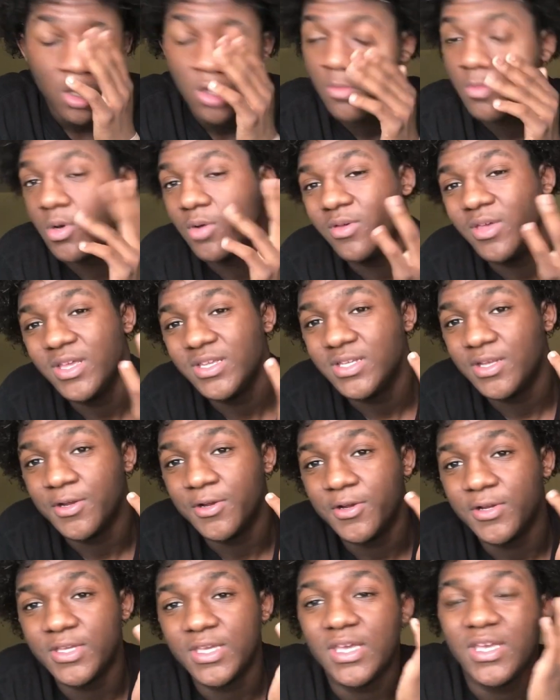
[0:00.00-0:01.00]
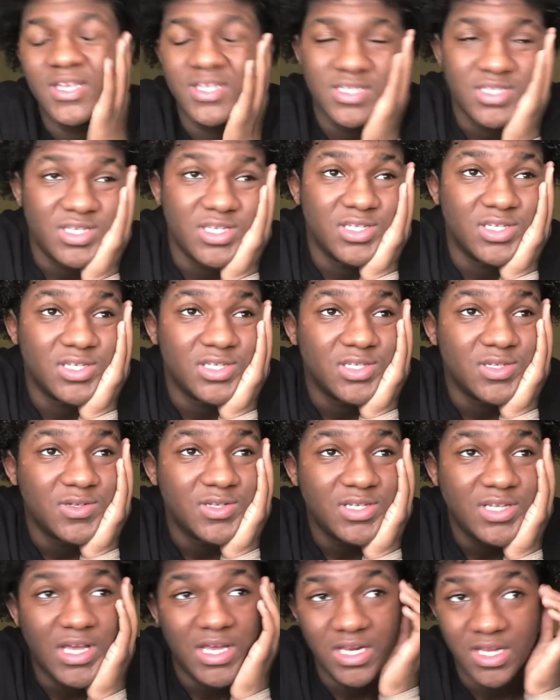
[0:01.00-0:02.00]
But we is in hurricane season, so
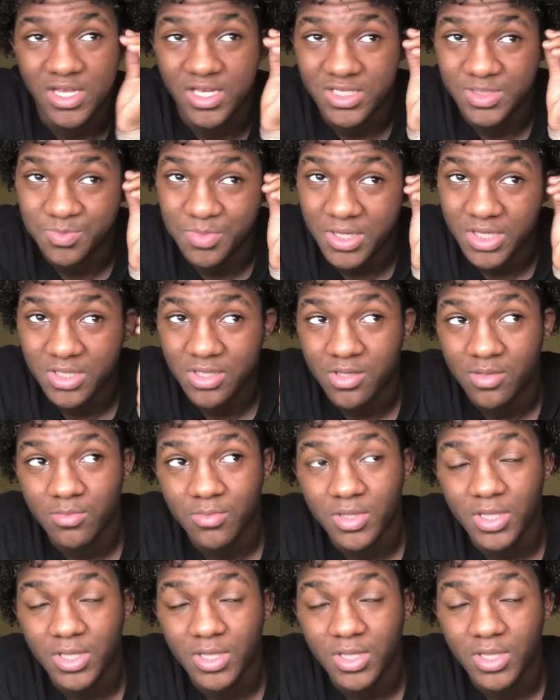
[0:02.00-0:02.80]
it's kind of expected.